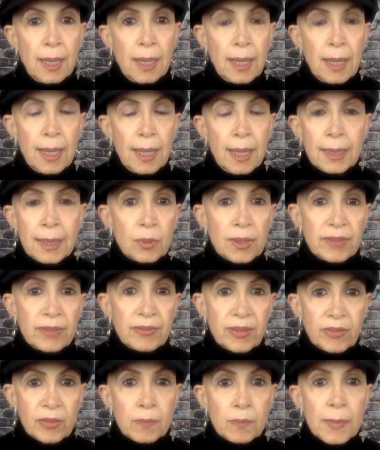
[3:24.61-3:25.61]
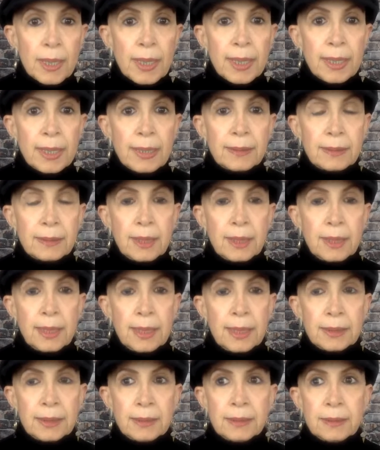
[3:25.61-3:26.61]
anyone I've ever met,
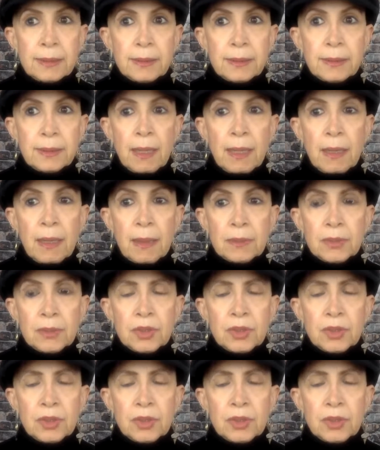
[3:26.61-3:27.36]
and uh,